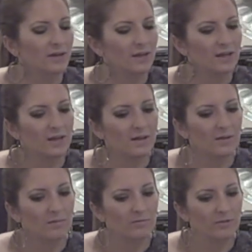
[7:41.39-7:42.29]

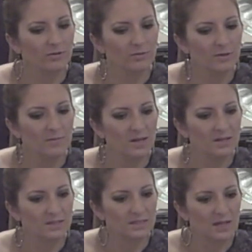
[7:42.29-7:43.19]
and for 3
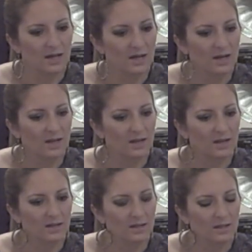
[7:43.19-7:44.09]
months I